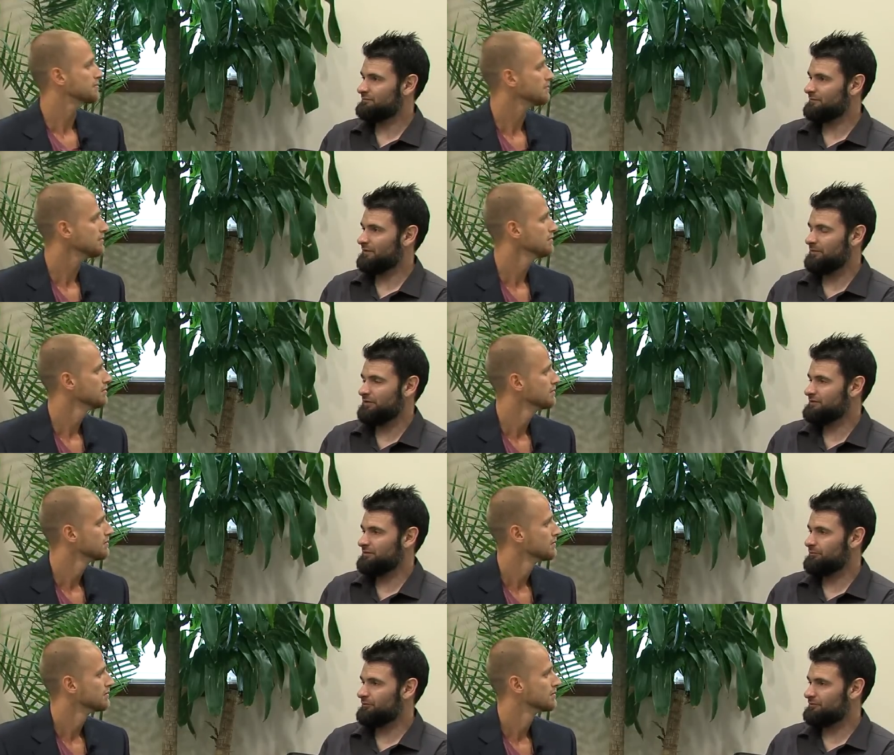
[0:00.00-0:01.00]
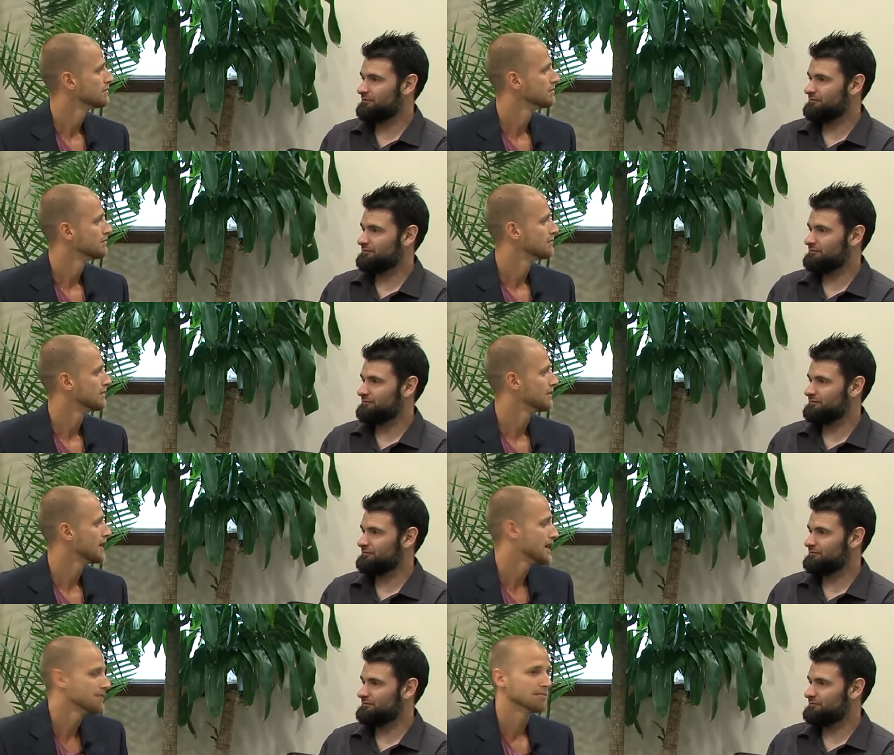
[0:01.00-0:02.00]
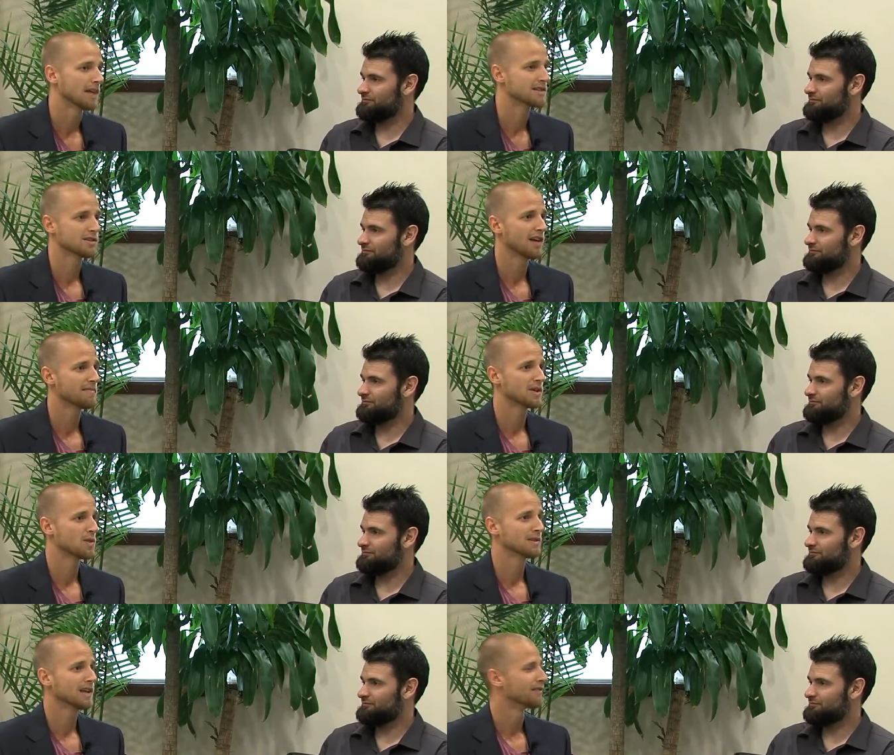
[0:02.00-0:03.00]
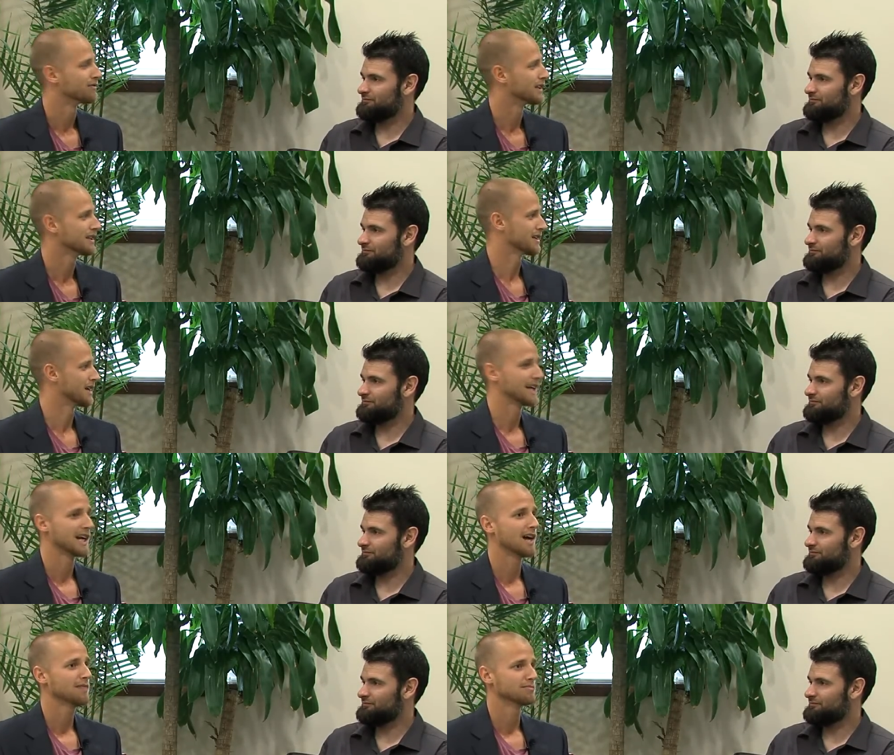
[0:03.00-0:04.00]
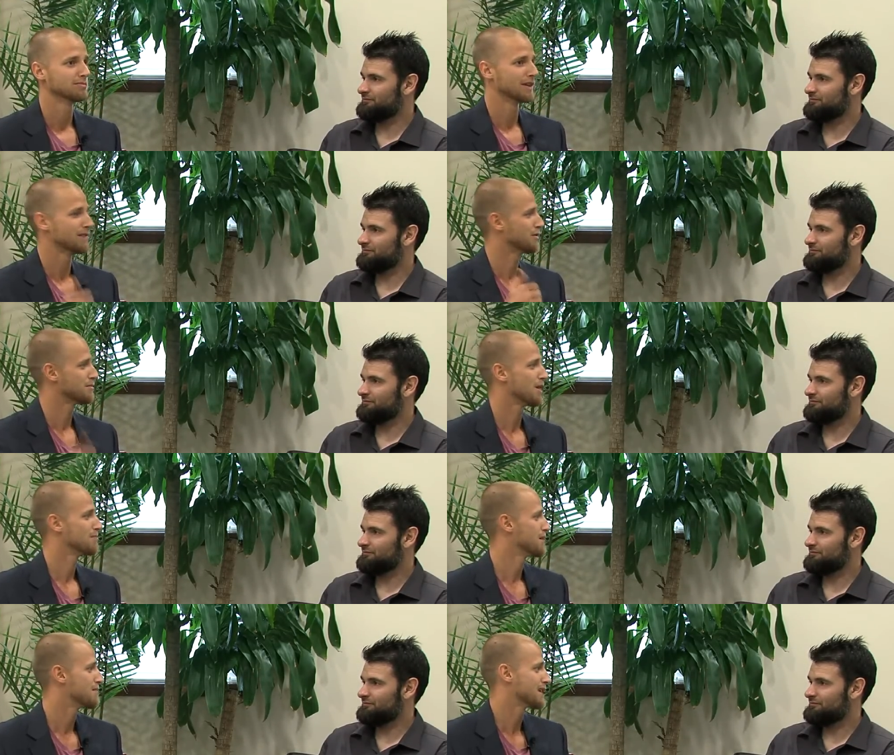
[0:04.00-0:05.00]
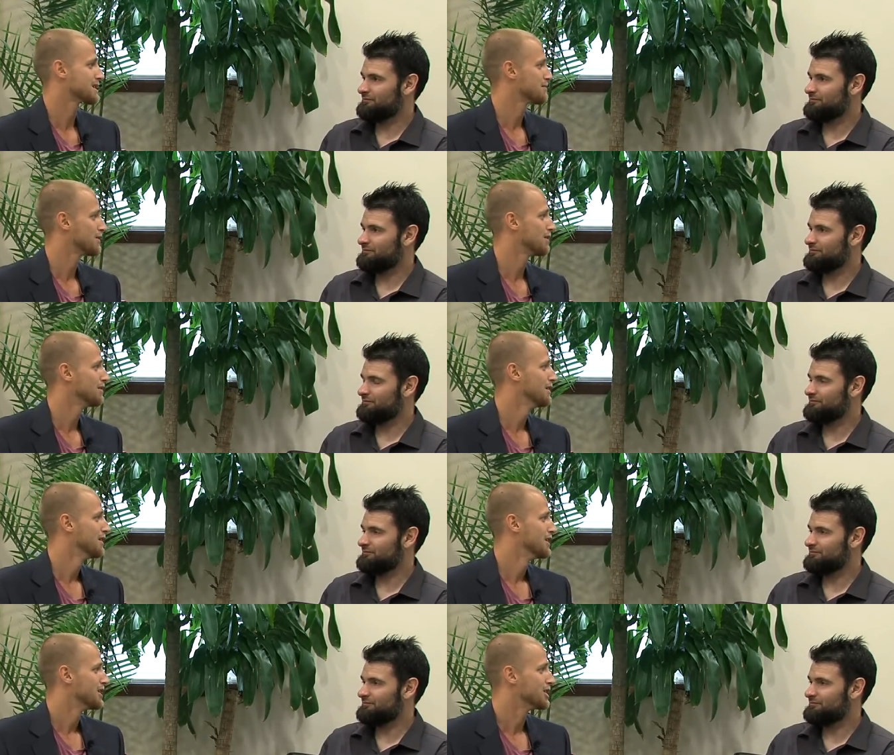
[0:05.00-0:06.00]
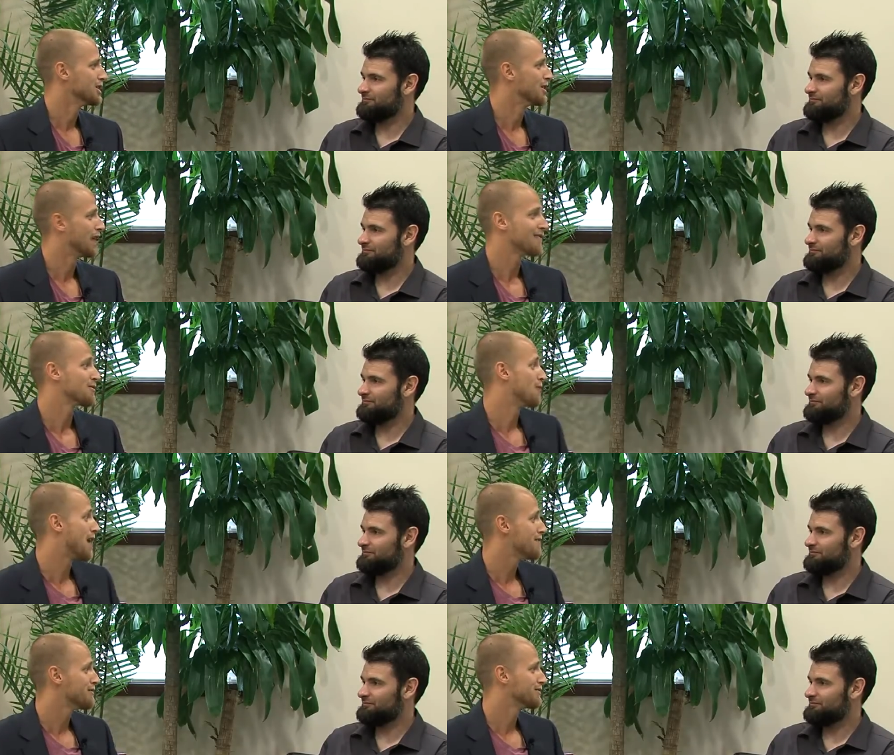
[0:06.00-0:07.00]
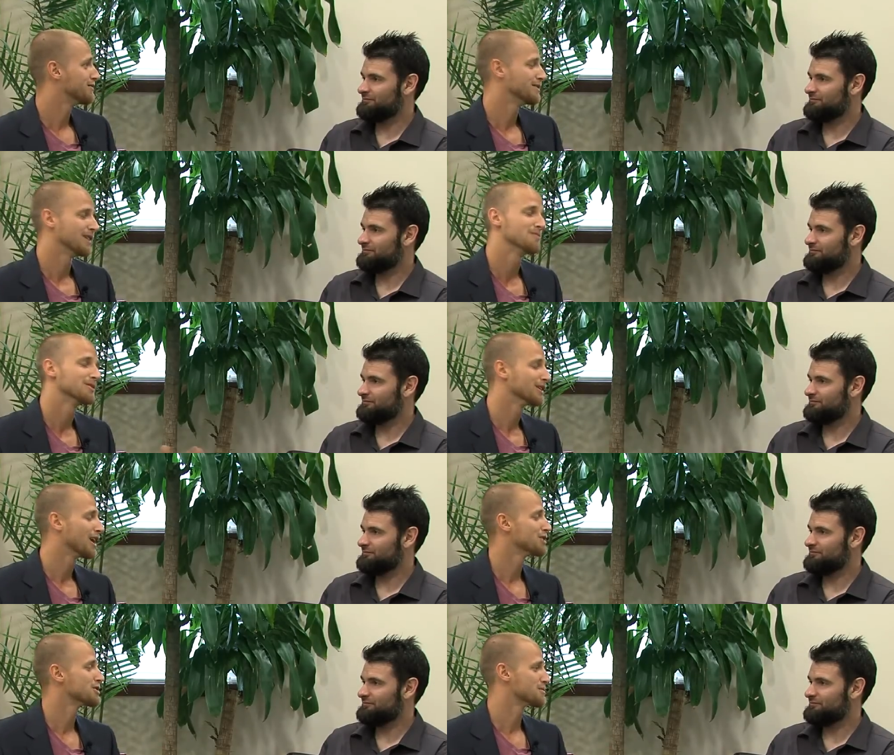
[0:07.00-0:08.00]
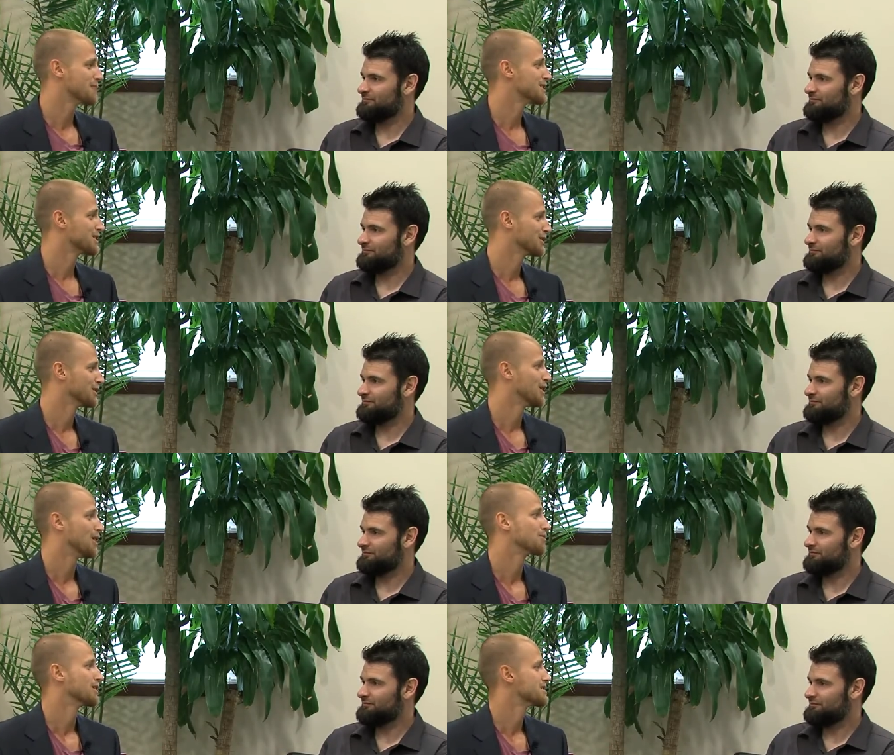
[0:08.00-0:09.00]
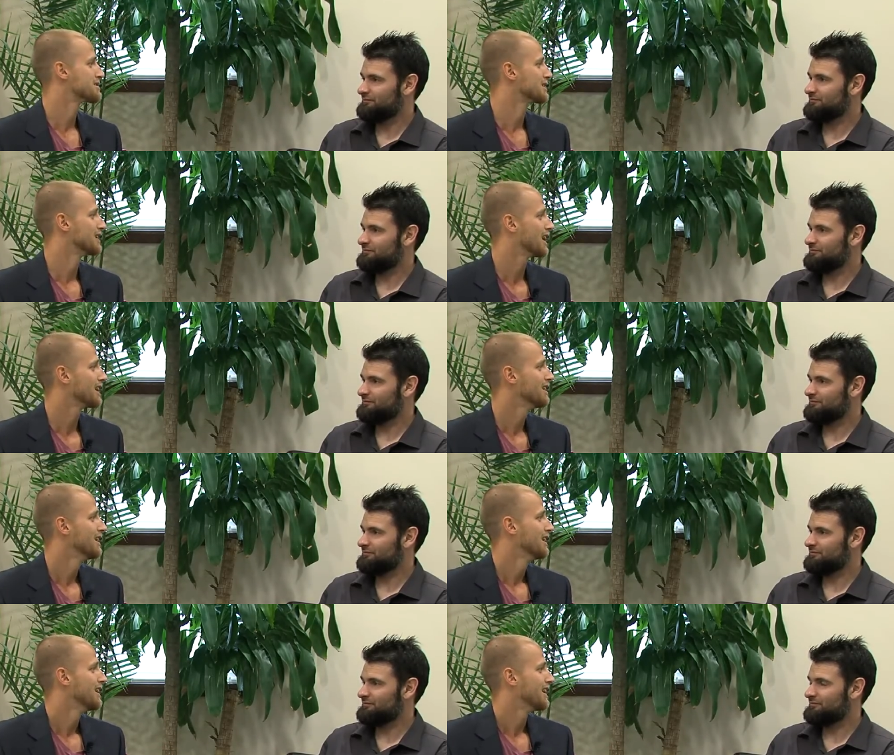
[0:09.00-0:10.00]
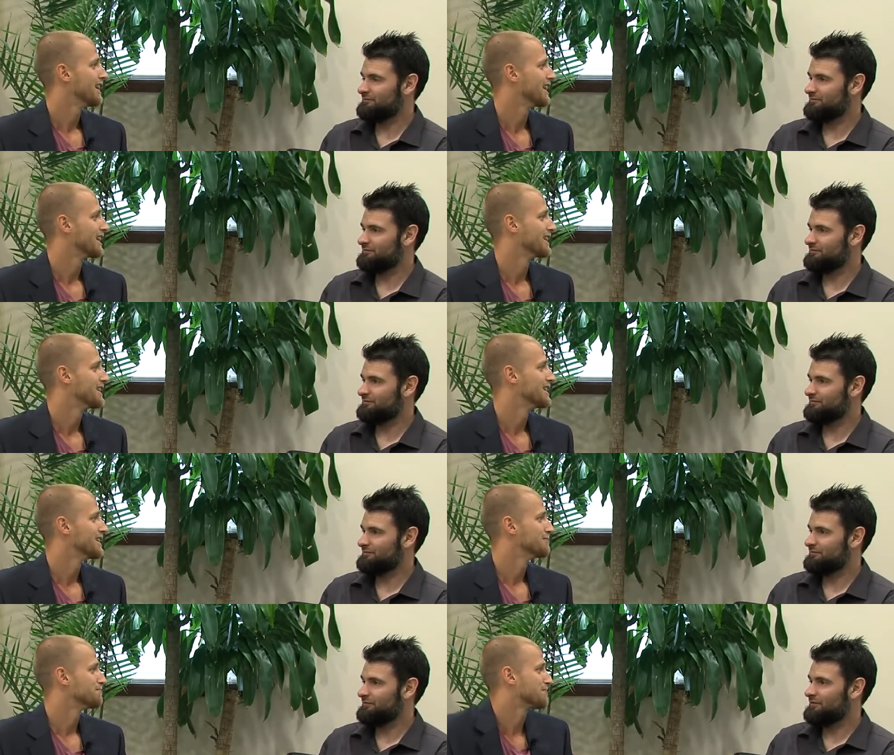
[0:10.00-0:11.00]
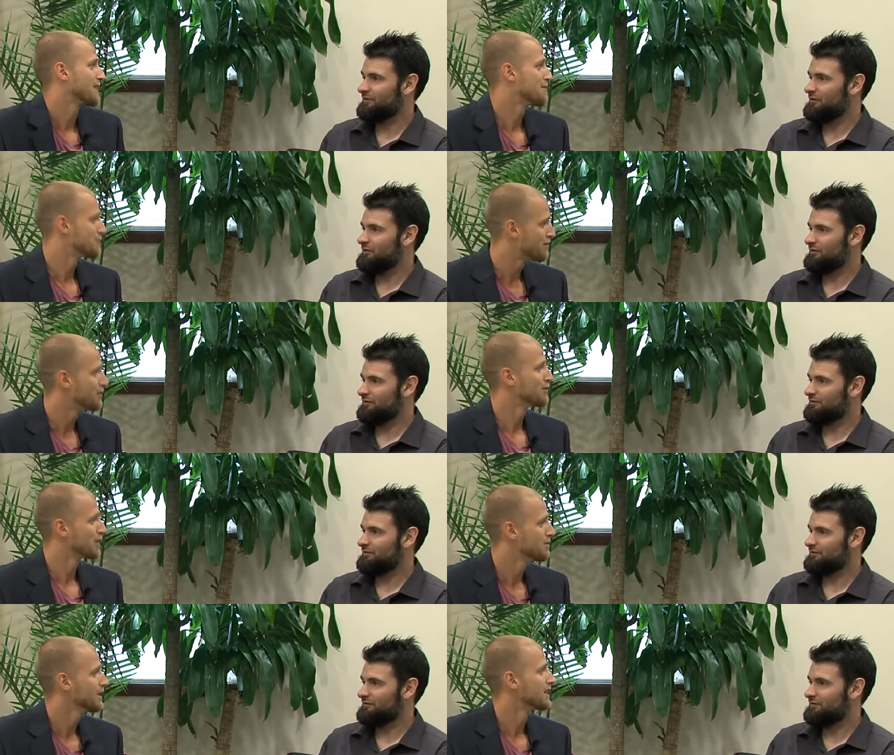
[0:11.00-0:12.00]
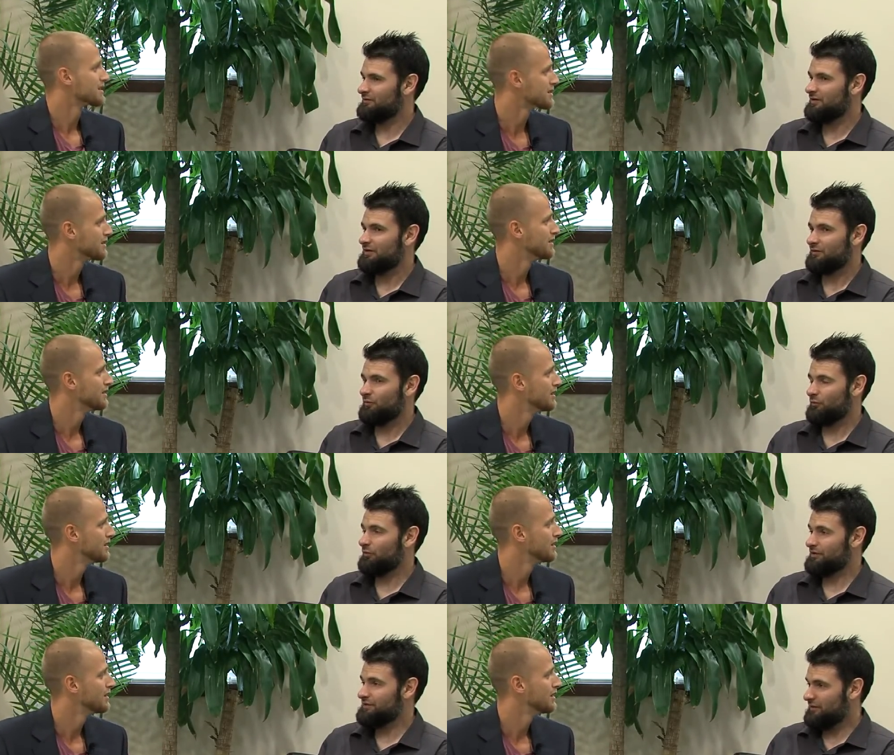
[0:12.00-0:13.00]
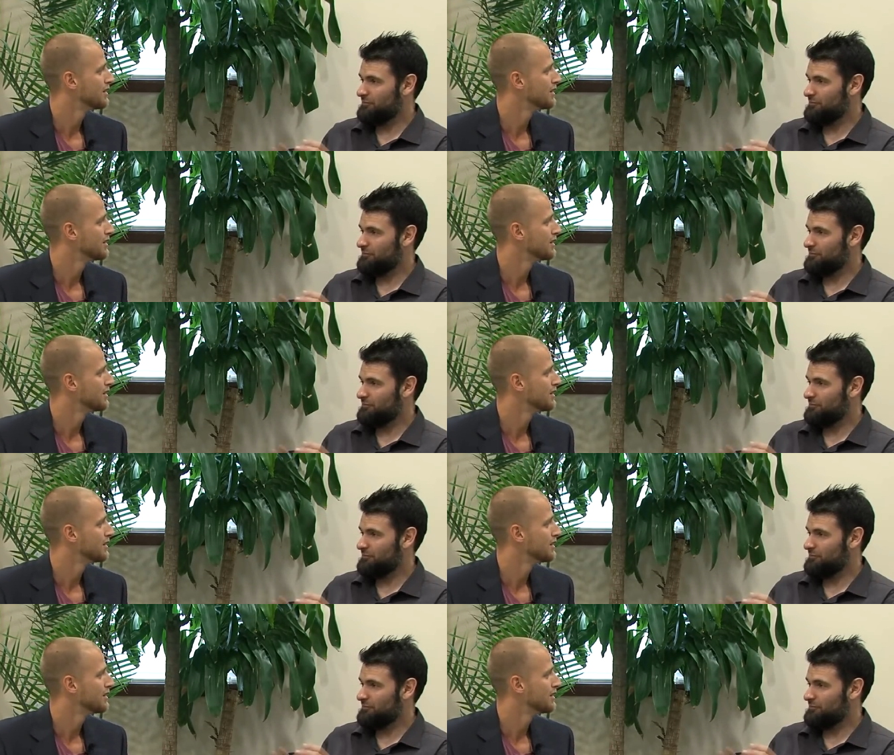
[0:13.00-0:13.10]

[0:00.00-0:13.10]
Speaker 1: I mean, that's simple. And I still have my normal life. I get to hang out, play football, play basketball. You know, I have a wife, alhamdulillah, she's an amazing girl, all praises to God, and I'm, I feel very blessed.
Speaker 2: We're, we're going to take a